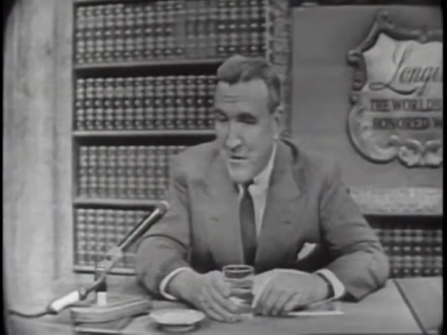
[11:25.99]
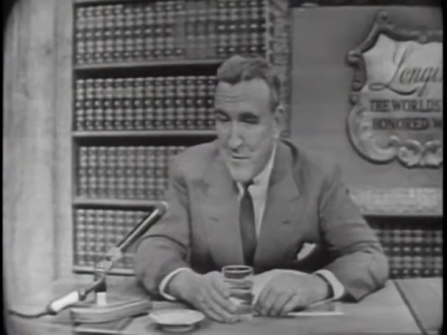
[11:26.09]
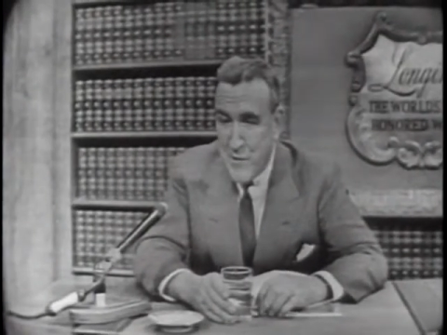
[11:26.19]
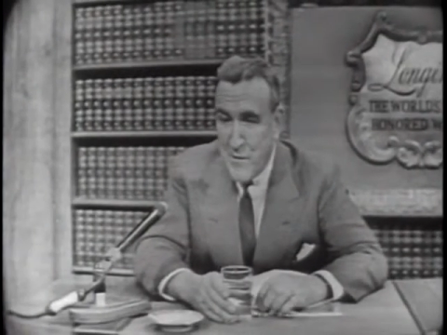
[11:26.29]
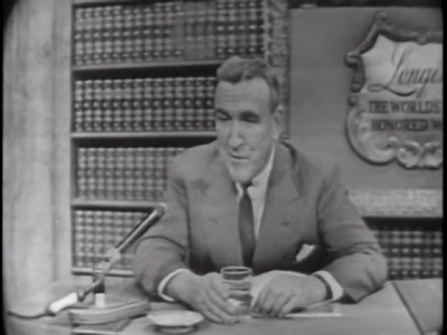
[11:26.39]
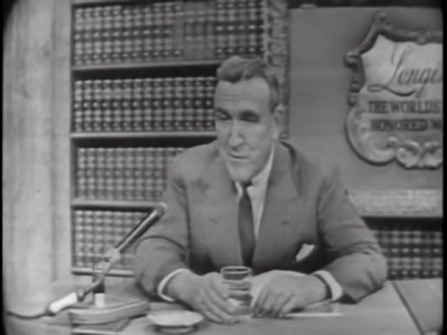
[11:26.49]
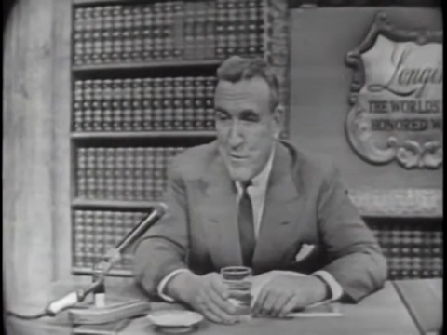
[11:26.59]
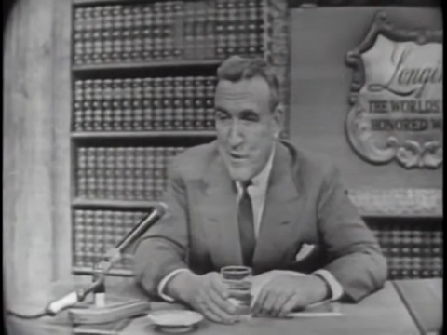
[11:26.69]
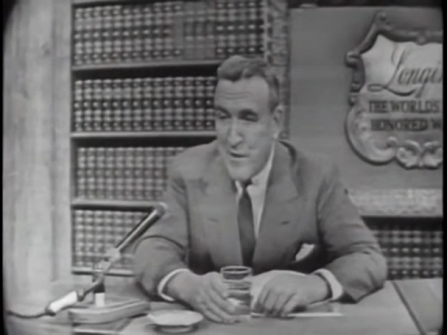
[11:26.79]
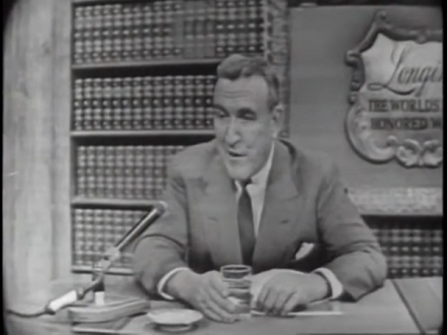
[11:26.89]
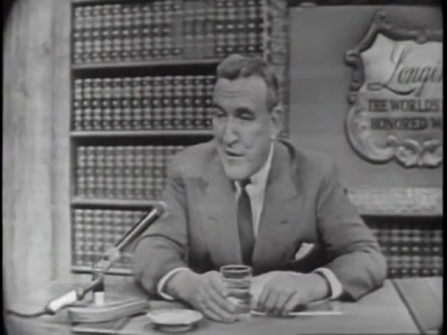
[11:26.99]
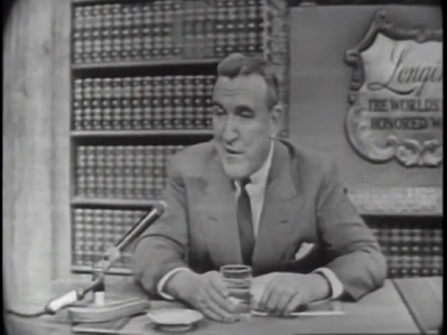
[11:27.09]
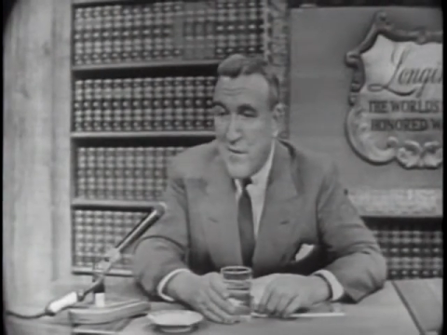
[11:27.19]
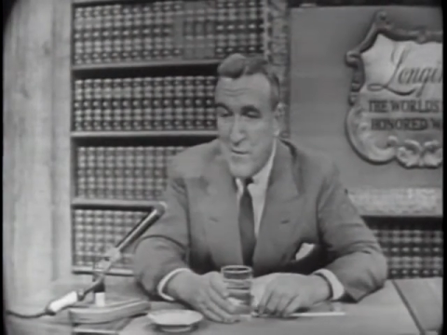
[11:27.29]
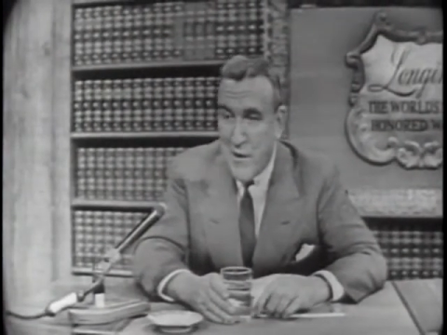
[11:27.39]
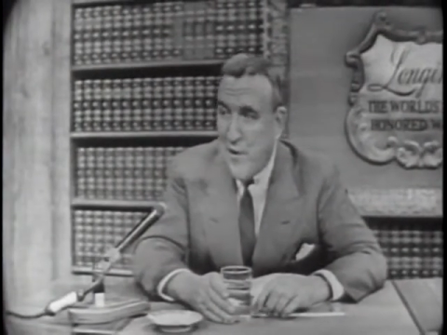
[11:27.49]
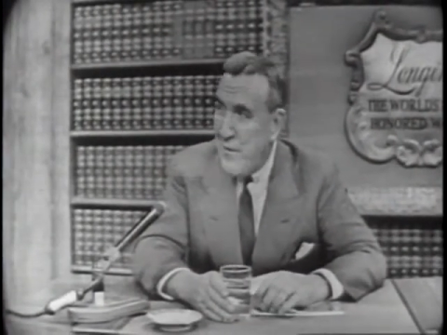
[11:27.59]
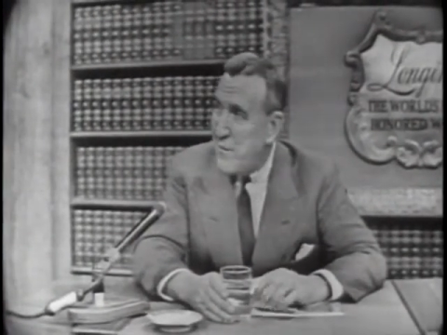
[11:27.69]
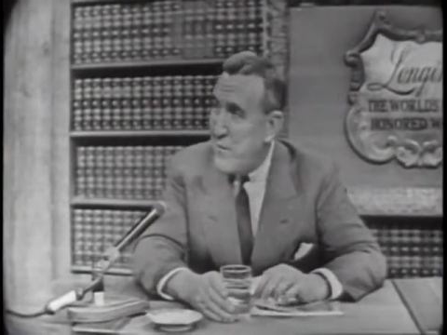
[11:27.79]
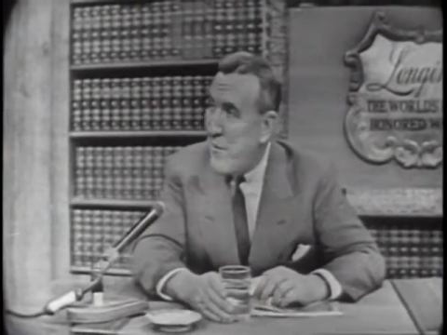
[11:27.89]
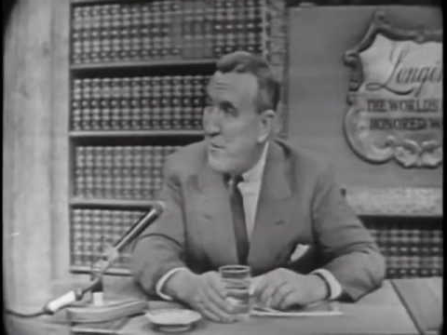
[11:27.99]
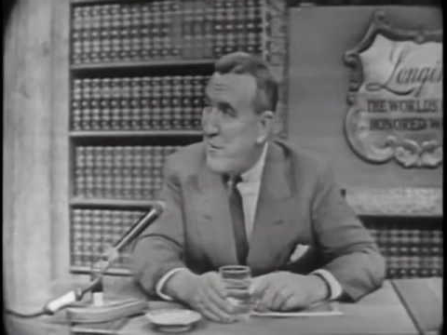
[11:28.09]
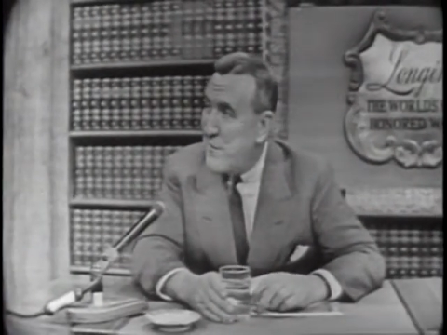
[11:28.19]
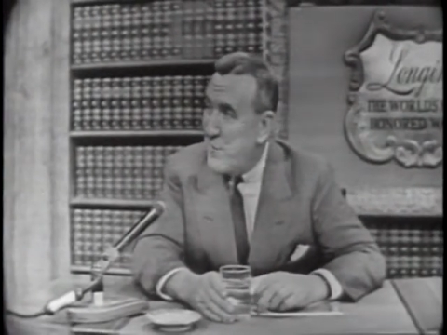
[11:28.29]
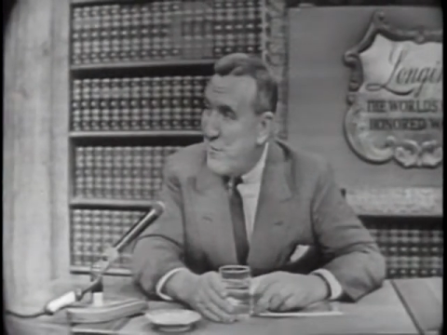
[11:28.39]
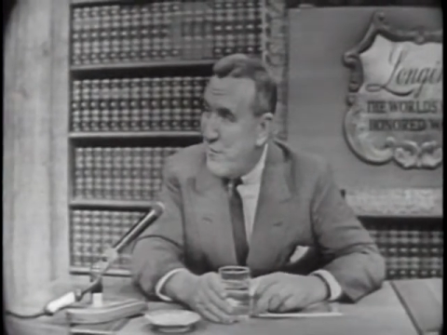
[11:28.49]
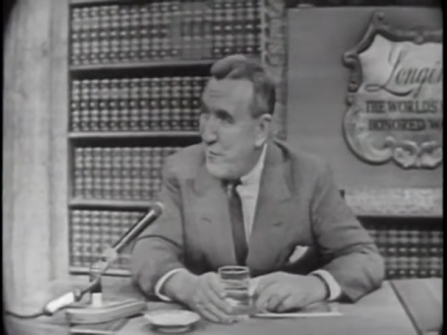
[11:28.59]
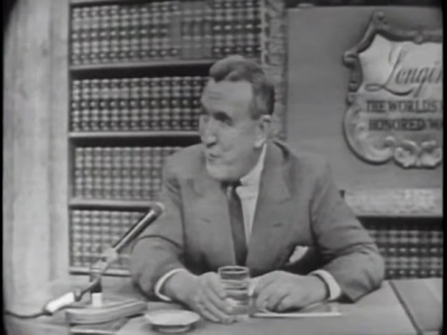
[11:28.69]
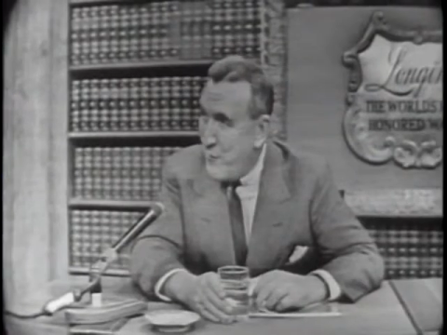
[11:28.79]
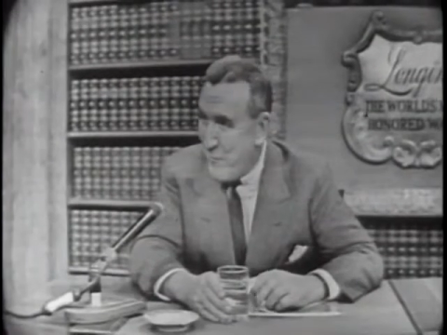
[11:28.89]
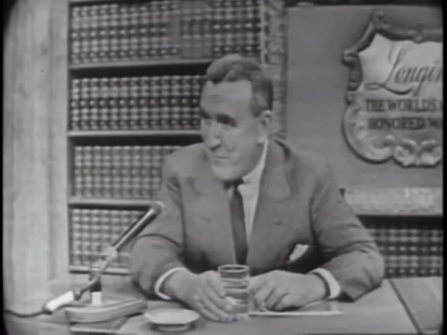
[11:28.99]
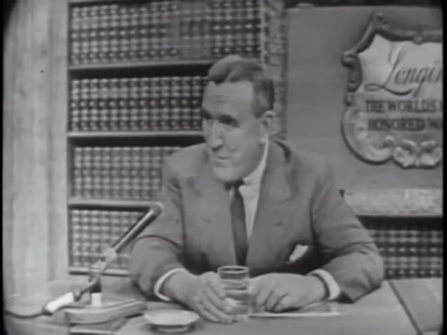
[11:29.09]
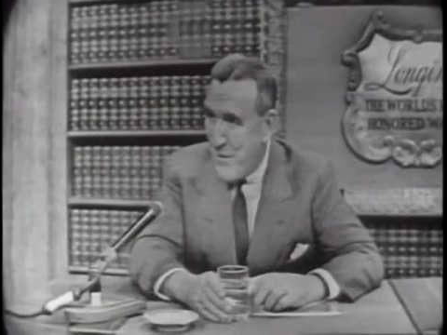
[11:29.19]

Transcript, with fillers: We didn't want any foreigners telling us what to do.